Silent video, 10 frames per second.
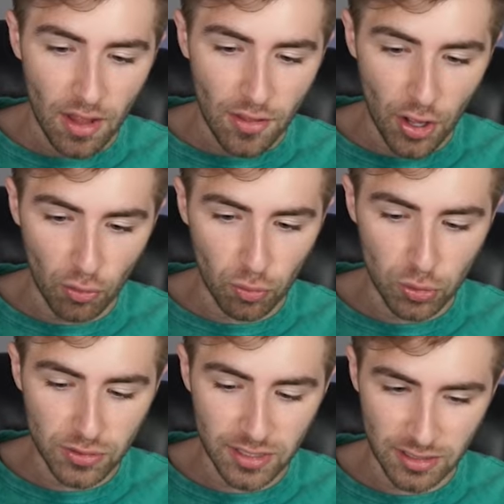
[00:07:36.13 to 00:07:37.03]
the
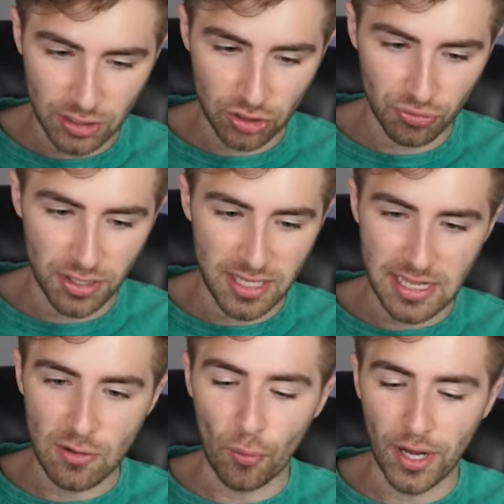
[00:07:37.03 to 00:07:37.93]
roots of the
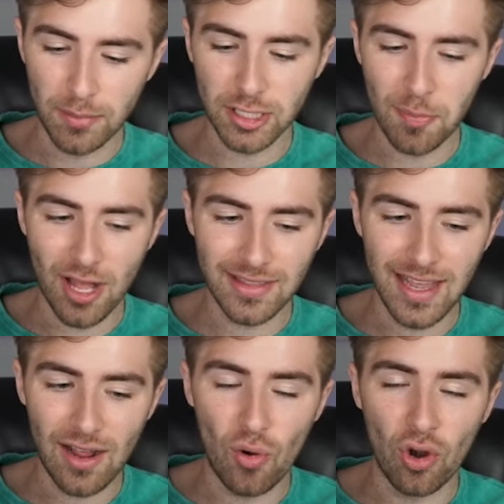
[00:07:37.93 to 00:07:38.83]
tree. Were you able to spot
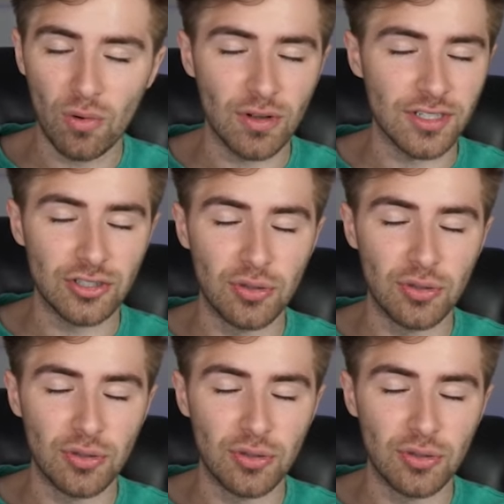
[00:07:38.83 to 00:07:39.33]
that, or was it too